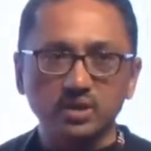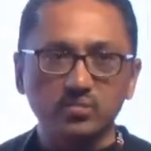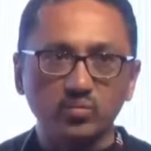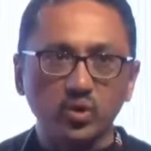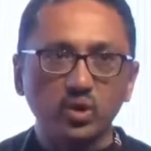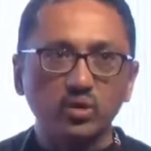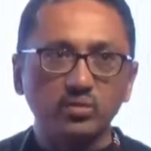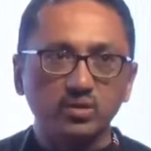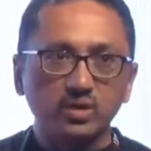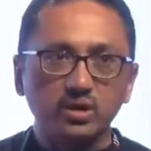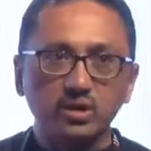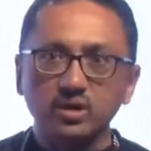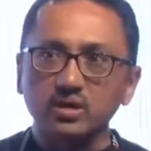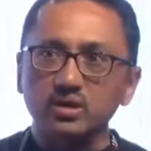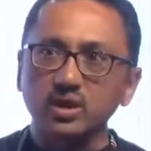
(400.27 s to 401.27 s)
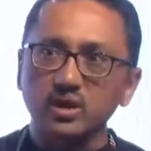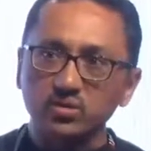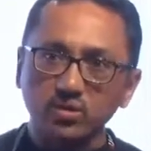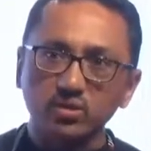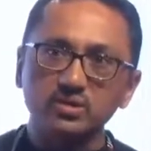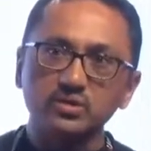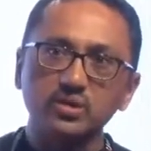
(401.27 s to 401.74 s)
more
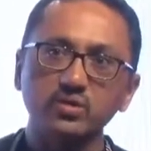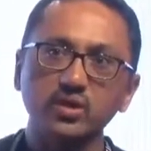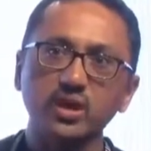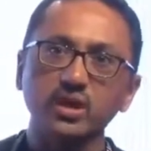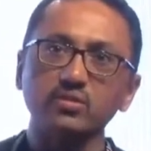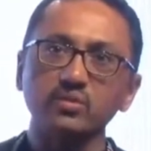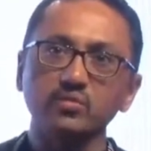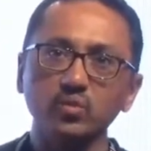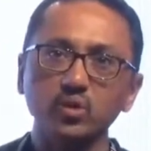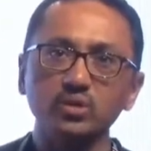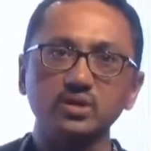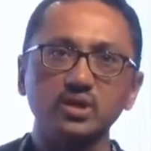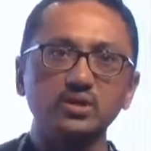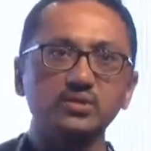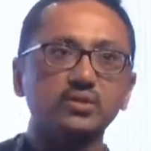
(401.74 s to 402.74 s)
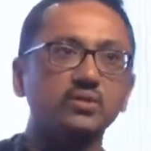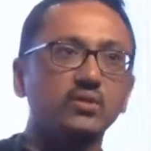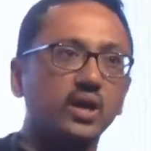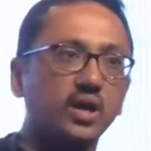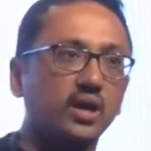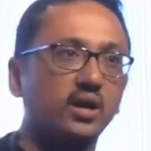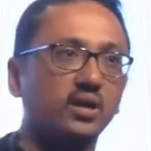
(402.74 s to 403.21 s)
controls you have, the more things you
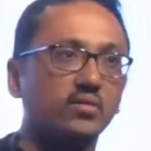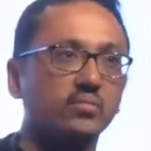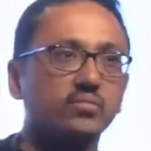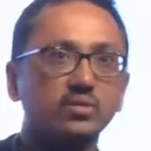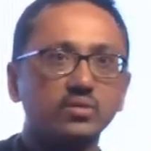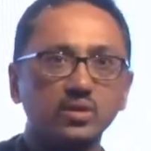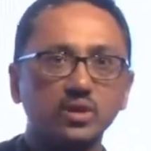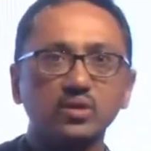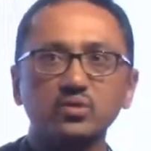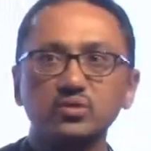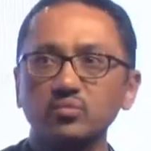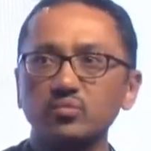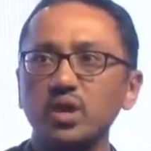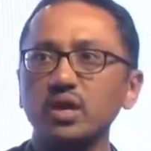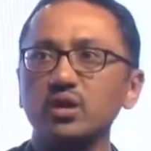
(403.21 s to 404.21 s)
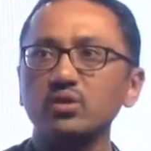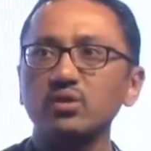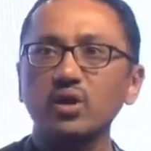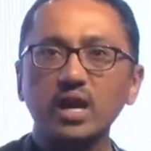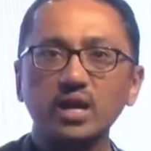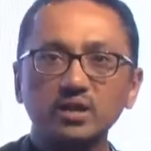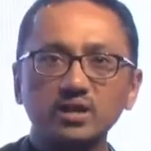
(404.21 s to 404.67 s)
have, you know, to make
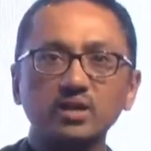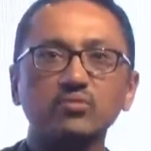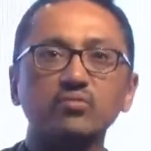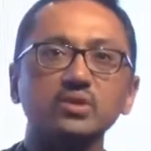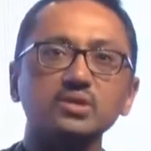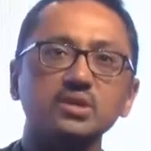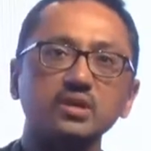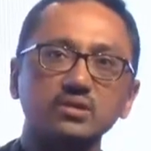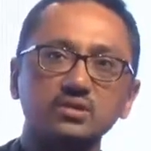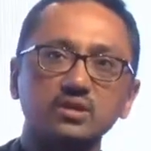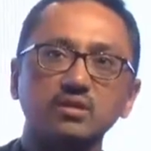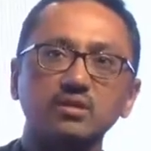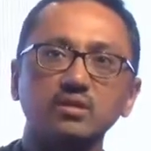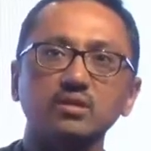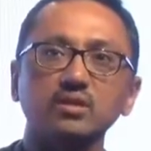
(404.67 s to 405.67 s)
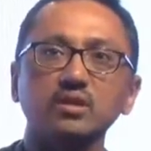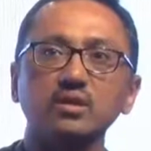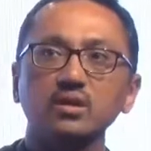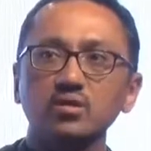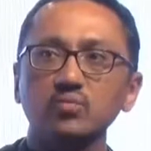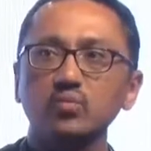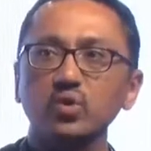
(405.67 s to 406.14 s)
your IT infrastructure
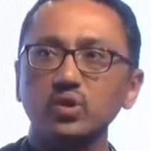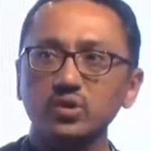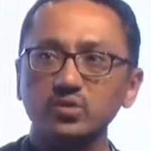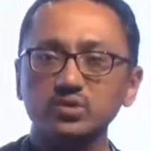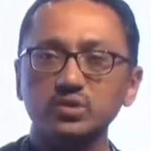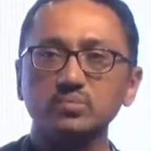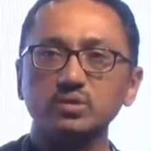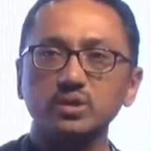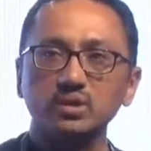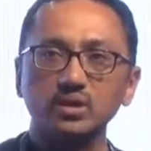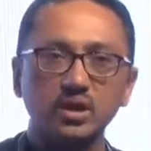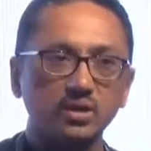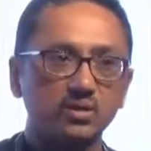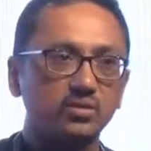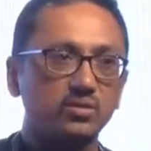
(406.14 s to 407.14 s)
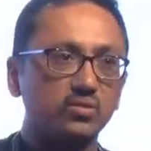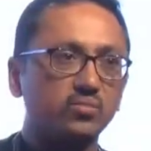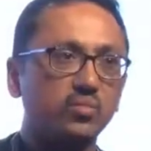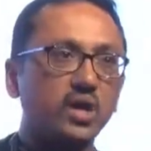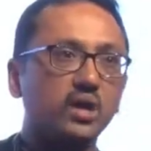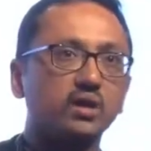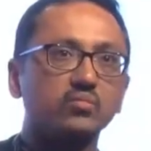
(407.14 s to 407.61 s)
more usable and to
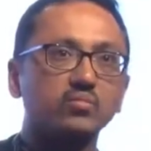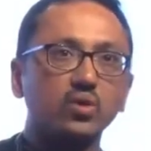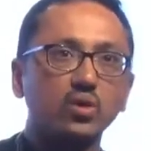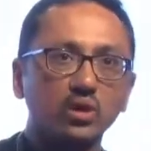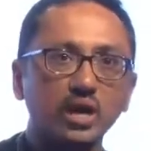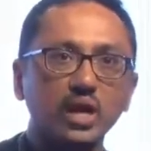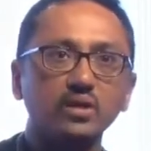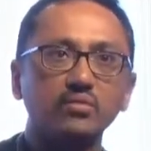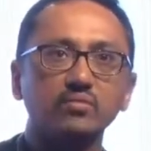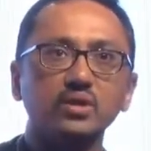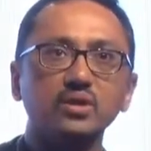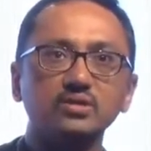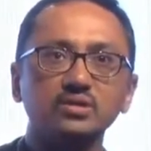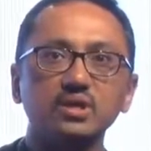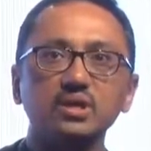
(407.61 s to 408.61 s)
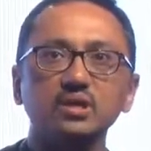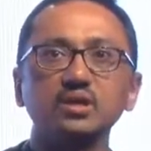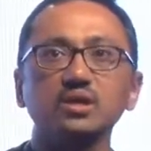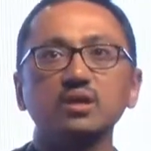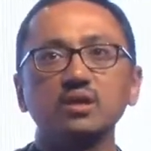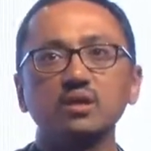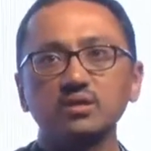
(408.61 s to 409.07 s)
make it more life easy,
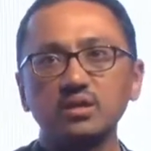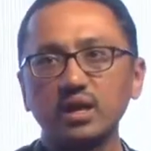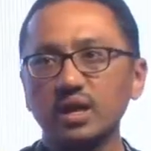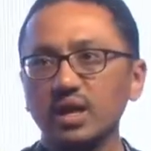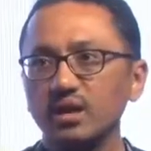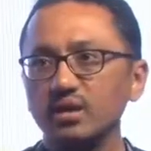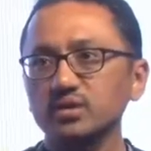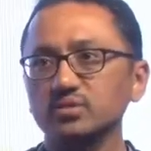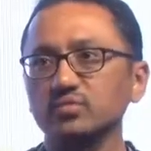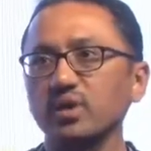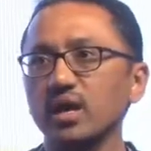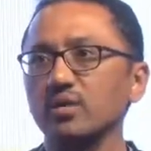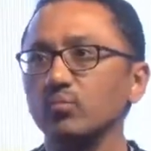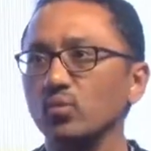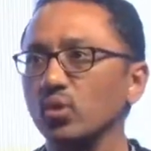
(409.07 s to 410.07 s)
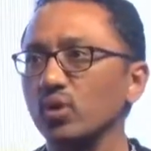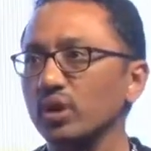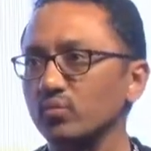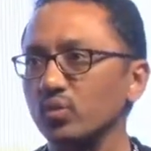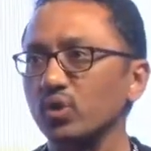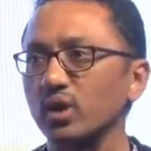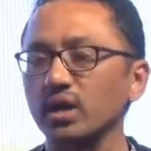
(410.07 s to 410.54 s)
the attackers find more
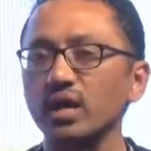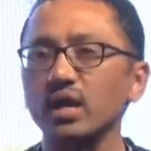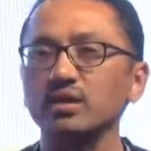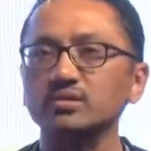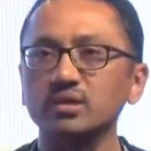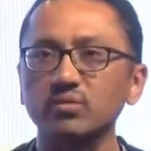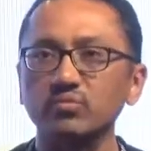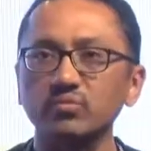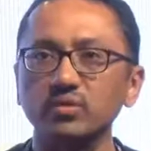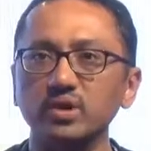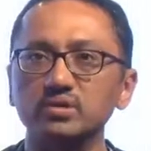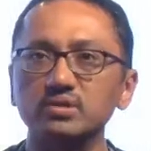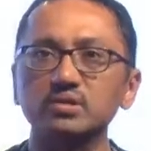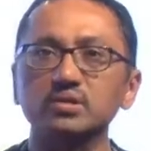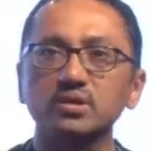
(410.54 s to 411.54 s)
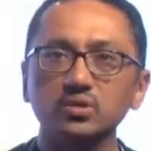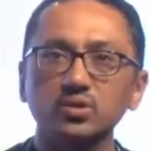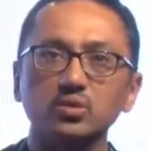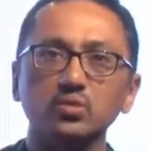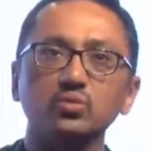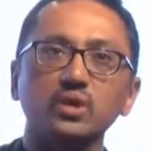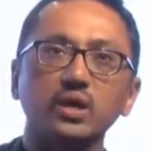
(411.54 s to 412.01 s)
and more attack surface
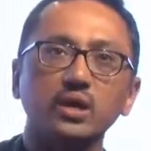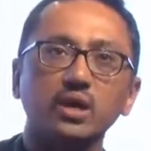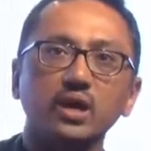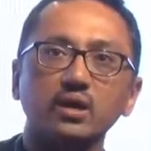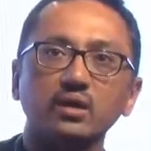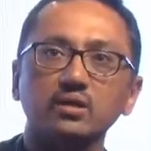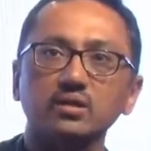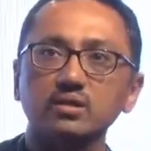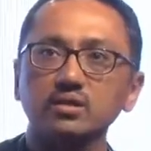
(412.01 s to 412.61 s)
to do the attack.